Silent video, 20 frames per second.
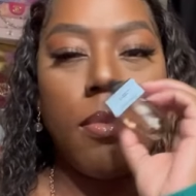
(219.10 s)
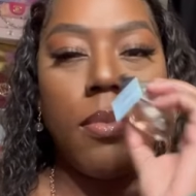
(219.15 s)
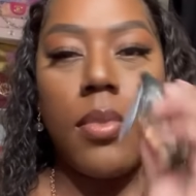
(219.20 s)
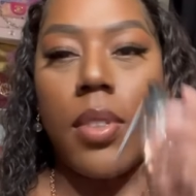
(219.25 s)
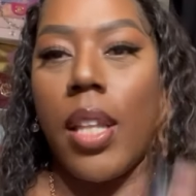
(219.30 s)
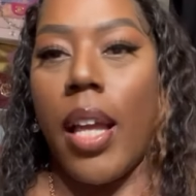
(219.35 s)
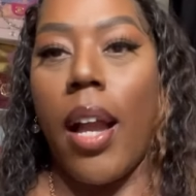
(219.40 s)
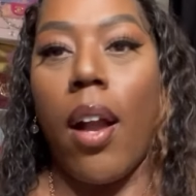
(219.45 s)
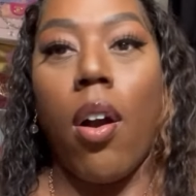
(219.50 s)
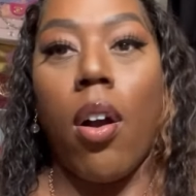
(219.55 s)

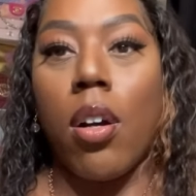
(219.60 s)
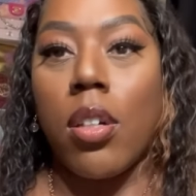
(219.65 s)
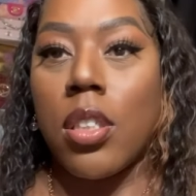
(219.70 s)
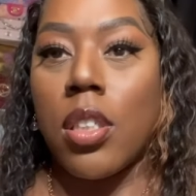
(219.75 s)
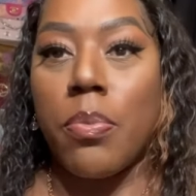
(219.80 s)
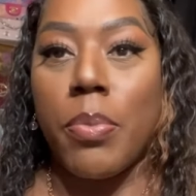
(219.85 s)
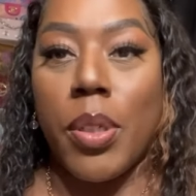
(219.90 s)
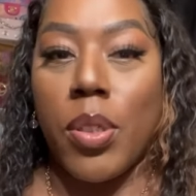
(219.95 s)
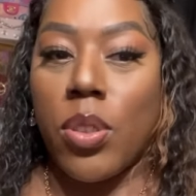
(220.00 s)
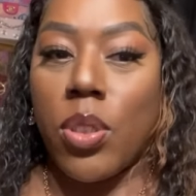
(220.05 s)
They all
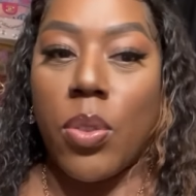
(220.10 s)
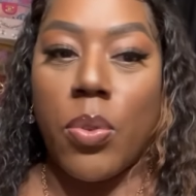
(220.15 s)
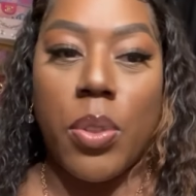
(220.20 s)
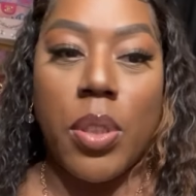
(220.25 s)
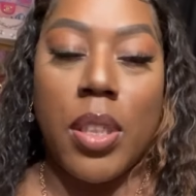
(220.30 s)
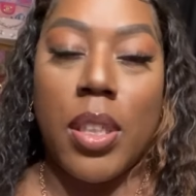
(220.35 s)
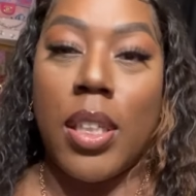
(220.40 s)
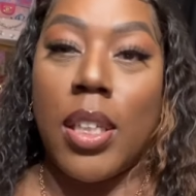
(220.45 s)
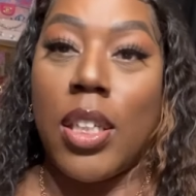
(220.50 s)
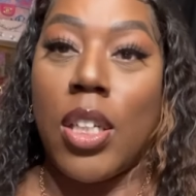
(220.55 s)
smell so
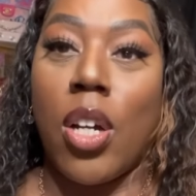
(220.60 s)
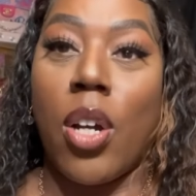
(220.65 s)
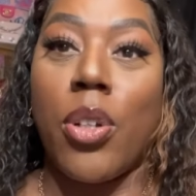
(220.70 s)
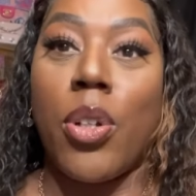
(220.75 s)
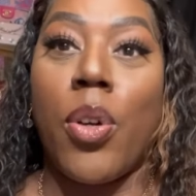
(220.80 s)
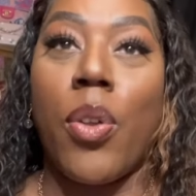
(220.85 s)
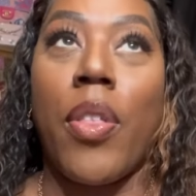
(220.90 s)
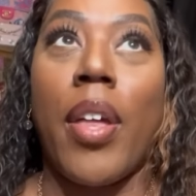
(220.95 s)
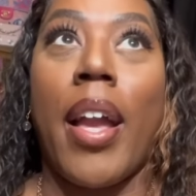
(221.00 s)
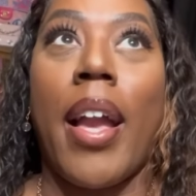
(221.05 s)
good, and y'all
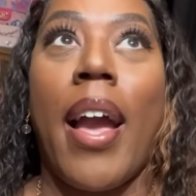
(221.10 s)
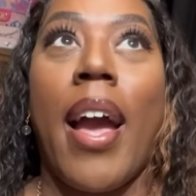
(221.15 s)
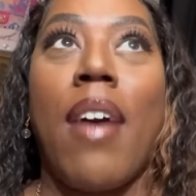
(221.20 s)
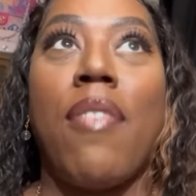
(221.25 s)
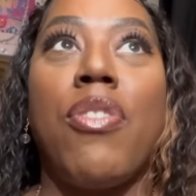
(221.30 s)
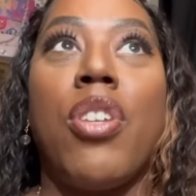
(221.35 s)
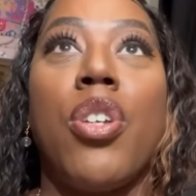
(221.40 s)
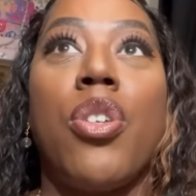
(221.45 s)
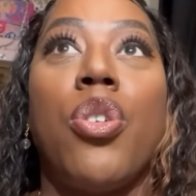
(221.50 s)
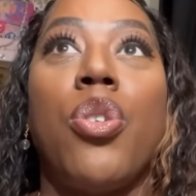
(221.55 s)
know they
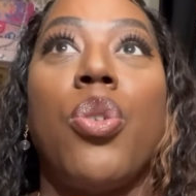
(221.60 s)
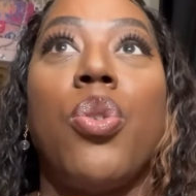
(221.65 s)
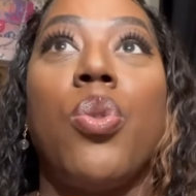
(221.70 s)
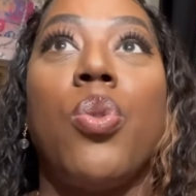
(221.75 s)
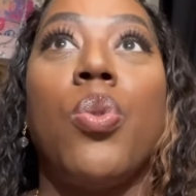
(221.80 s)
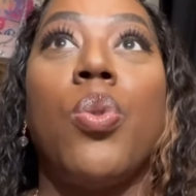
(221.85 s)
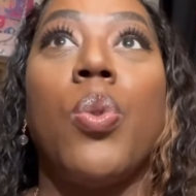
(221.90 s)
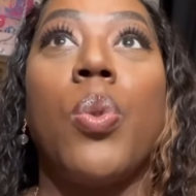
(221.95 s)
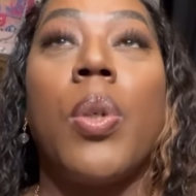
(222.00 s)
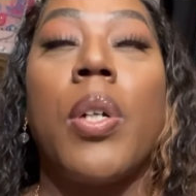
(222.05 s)
have the
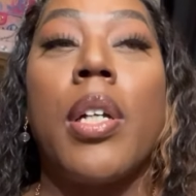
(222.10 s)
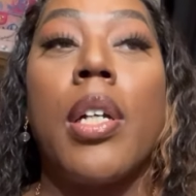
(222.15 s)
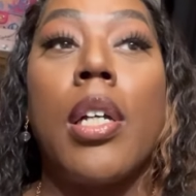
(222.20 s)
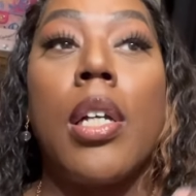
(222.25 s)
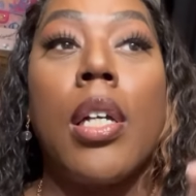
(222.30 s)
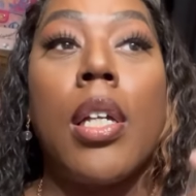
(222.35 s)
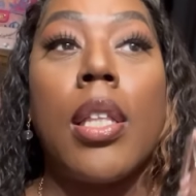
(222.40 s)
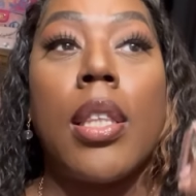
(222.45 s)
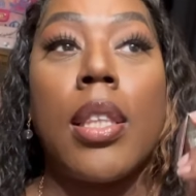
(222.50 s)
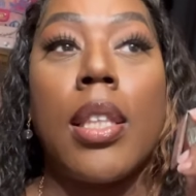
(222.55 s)
new
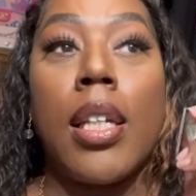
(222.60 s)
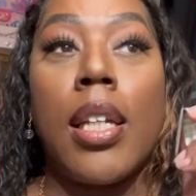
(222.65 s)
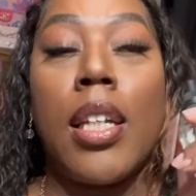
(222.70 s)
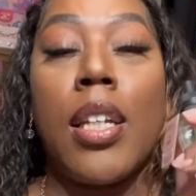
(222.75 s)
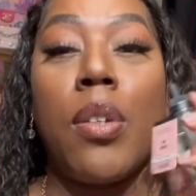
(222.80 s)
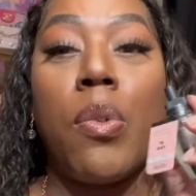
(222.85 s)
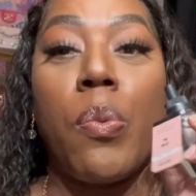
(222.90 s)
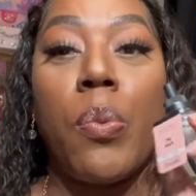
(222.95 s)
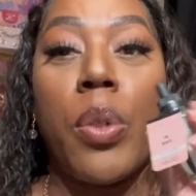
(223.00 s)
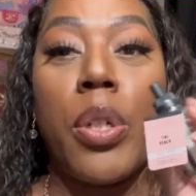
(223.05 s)

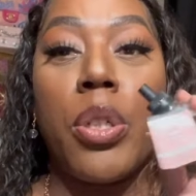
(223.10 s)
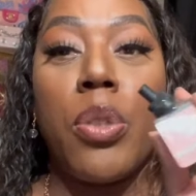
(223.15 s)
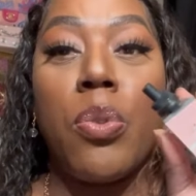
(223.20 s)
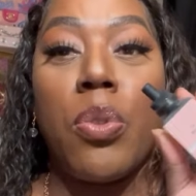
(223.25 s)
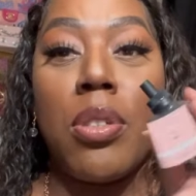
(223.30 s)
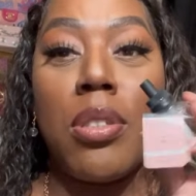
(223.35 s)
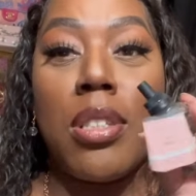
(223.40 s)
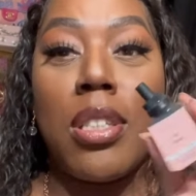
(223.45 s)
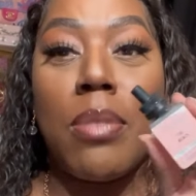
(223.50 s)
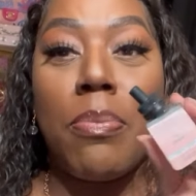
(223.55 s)
thing where you
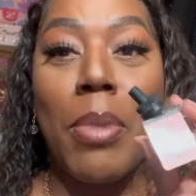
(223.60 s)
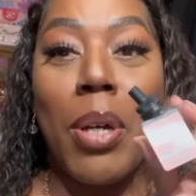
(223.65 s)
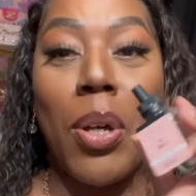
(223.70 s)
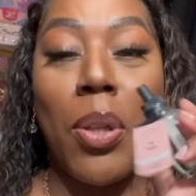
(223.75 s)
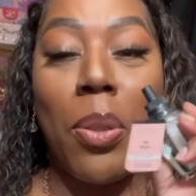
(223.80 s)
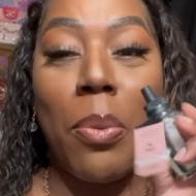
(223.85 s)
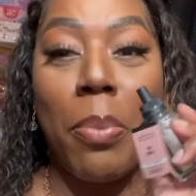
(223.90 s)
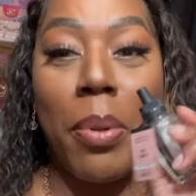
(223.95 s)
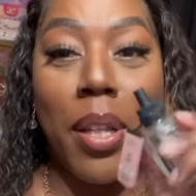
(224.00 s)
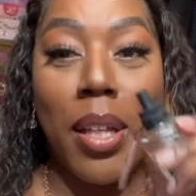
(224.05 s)
can smell
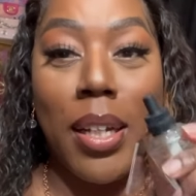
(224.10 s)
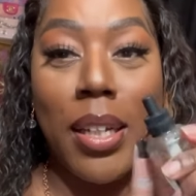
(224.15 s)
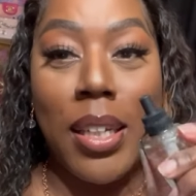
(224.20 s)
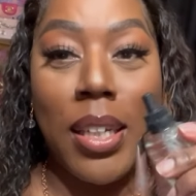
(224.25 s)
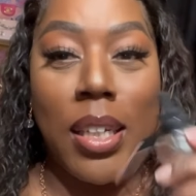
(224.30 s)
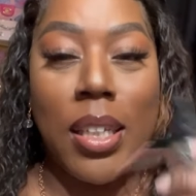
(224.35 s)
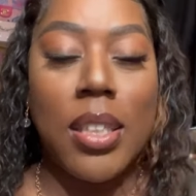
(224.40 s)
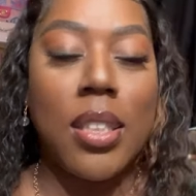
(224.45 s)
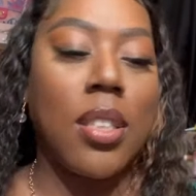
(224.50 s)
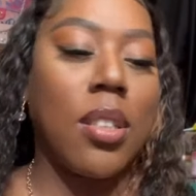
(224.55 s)
the
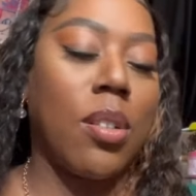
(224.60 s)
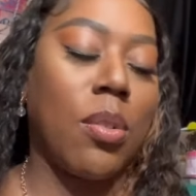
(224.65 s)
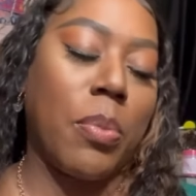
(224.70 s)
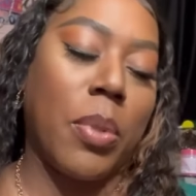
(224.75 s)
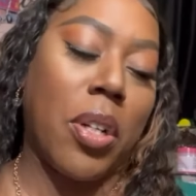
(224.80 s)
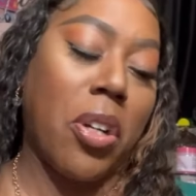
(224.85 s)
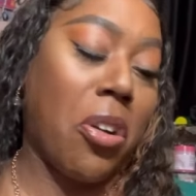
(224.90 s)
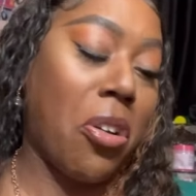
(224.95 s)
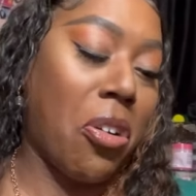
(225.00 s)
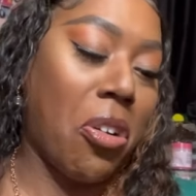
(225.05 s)
plug-ins. Oh,
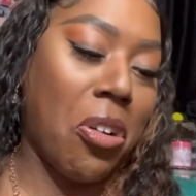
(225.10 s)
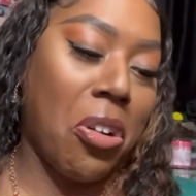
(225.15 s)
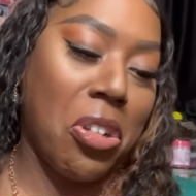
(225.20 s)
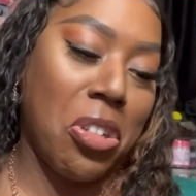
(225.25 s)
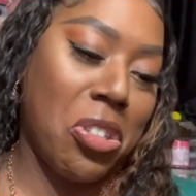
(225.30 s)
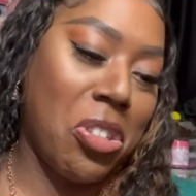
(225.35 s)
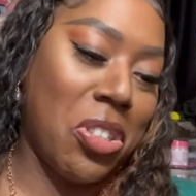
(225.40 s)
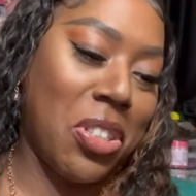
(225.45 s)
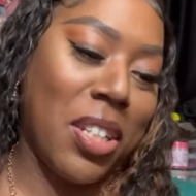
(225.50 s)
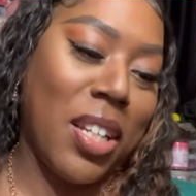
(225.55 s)
my
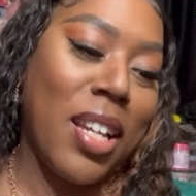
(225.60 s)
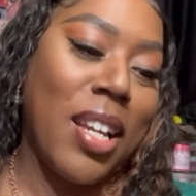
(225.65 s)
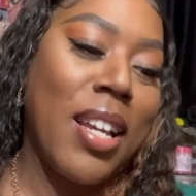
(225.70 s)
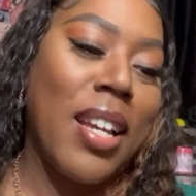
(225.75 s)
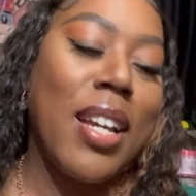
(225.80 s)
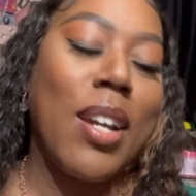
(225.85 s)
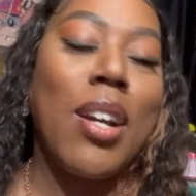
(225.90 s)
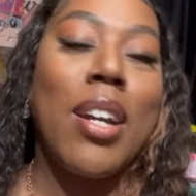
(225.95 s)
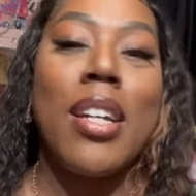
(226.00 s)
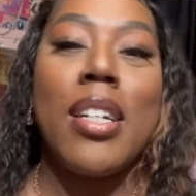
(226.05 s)
gosh.
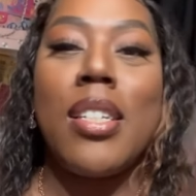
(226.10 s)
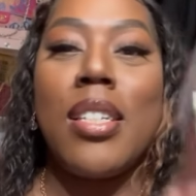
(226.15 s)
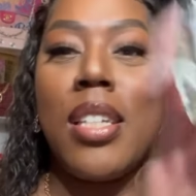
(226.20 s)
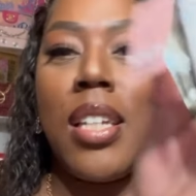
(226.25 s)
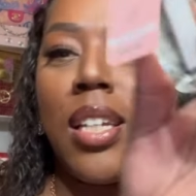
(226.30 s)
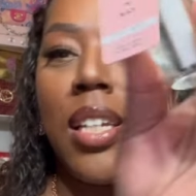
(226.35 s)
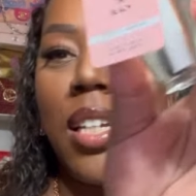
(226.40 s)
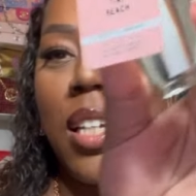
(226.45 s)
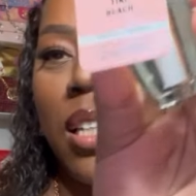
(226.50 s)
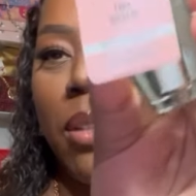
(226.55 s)

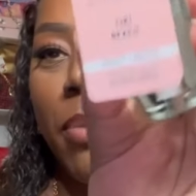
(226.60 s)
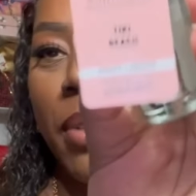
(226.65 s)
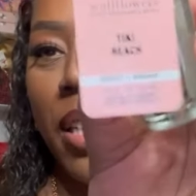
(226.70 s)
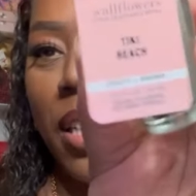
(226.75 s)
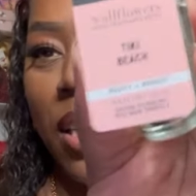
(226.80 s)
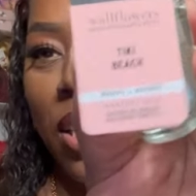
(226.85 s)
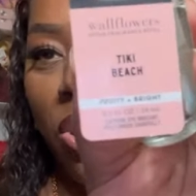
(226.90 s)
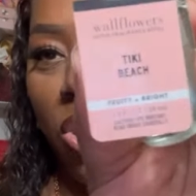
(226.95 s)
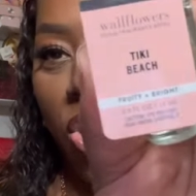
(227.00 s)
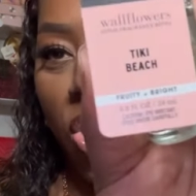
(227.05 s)
Tiki
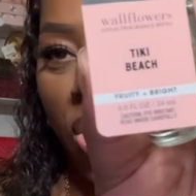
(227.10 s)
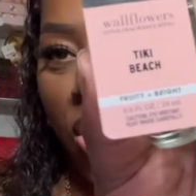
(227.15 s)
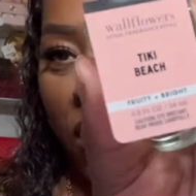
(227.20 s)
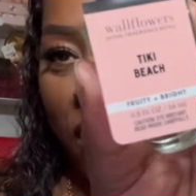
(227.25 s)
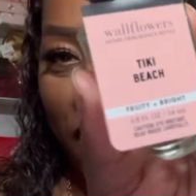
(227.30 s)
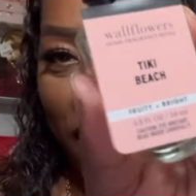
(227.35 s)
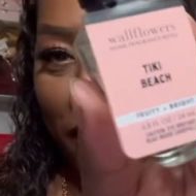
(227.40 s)
Beach.